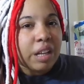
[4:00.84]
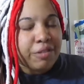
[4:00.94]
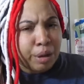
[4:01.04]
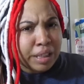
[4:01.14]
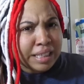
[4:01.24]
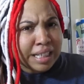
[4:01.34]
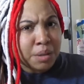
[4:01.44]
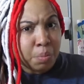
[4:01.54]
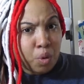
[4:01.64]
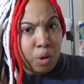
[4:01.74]
30
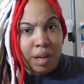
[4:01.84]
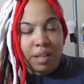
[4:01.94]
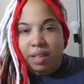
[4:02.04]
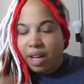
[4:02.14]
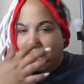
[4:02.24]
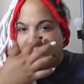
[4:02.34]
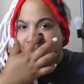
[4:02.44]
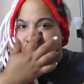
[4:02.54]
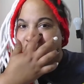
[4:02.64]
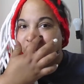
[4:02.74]
cents more
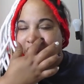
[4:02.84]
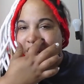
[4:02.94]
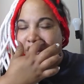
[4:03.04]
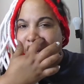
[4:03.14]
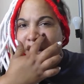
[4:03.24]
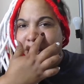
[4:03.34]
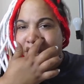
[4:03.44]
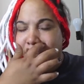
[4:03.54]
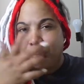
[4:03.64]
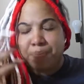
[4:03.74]
um, than the
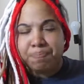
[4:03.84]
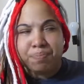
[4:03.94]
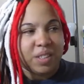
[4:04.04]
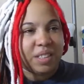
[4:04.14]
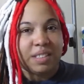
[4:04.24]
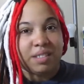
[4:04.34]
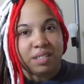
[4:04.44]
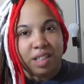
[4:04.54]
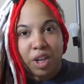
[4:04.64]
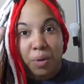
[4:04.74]
regular
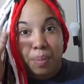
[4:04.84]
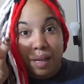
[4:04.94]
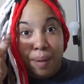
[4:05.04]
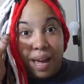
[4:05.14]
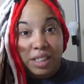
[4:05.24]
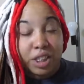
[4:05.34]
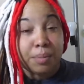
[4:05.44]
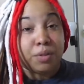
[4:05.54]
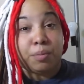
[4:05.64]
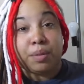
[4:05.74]
you know big bag of
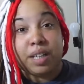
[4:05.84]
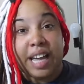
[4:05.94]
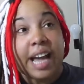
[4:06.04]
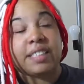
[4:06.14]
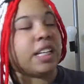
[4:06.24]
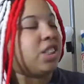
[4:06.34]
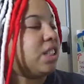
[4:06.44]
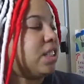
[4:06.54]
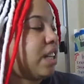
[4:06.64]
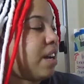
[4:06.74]
chips from the gas station
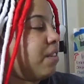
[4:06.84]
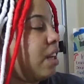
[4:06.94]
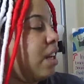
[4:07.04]
and stuff